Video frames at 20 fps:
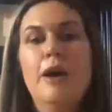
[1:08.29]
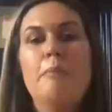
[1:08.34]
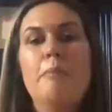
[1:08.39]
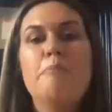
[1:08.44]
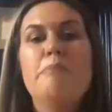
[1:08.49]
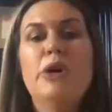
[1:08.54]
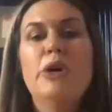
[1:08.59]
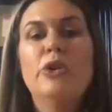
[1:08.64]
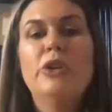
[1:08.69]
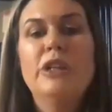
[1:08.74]

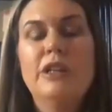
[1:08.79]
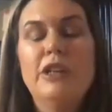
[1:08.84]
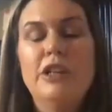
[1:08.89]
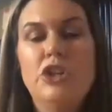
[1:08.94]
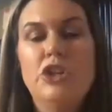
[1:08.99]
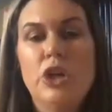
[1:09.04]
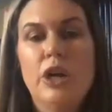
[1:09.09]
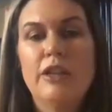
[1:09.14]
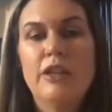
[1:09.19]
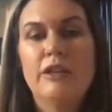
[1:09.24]
building
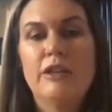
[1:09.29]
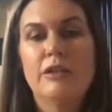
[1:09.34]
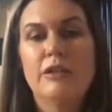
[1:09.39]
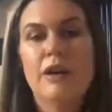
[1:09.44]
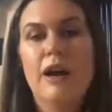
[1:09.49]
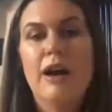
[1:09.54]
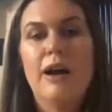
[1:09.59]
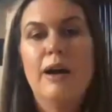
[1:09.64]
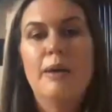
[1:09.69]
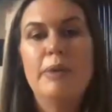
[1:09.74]
each other
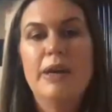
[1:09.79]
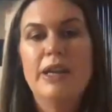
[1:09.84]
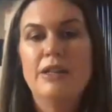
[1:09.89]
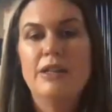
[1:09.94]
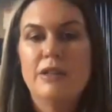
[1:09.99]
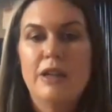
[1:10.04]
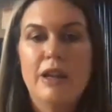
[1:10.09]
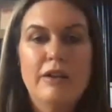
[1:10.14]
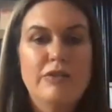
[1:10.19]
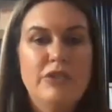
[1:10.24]
up
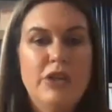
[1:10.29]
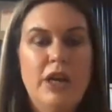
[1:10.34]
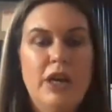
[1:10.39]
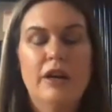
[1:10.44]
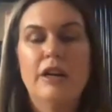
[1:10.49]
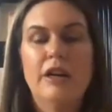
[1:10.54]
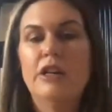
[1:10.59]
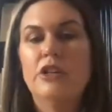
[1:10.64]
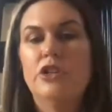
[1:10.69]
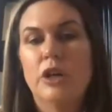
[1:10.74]
instead of
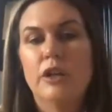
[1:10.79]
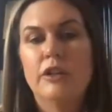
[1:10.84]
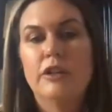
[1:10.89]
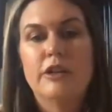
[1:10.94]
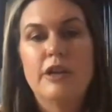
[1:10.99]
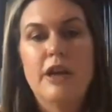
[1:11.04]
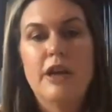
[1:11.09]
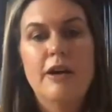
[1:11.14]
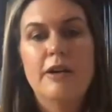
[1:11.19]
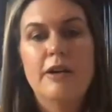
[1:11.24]
tearing each other
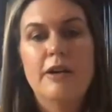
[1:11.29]
down.